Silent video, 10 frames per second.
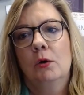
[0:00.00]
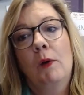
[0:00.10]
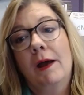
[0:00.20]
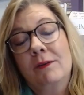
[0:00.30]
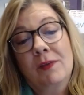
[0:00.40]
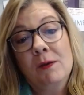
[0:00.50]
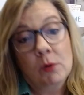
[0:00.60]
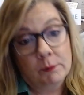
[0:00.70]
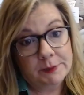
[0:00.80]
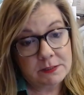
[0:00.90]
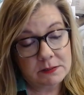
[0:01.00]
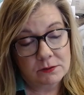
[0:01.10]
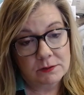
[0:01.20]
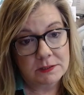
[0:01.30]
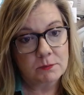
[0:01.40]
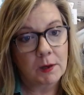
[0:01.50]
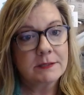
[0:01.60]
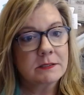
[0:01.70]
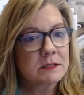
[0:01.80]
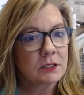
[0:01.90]
Why do they want me to do this? Why
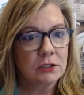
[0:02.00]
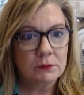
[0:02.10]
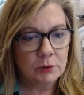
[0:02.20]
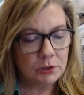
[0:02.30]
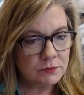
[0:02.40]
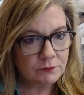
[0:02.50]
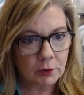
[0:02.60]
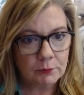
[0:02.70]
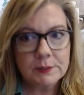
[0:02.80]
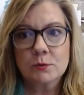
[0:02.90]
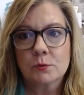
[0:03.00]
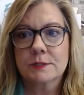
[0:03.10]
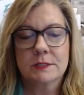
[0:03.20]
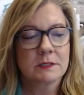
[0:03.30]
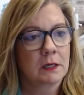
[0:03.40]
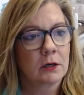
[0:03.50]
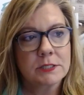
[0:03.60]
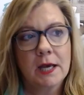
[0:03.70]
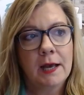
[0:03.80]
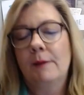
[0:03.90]
is it a good use of our resources and our
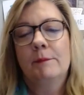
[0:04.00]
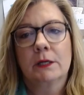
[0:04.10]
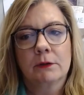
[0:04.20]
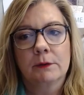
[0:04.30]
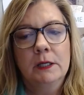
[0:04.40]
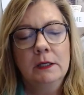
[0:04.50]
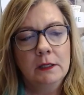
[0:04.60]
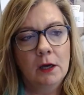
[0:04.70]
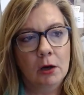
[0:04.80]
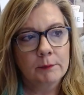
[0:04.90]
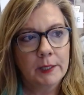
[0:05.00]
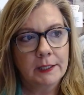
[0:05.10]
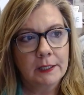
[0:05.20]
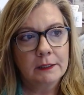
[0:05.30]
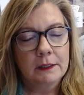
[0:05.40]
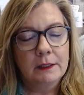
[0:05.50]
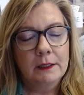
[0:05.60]
time and our money?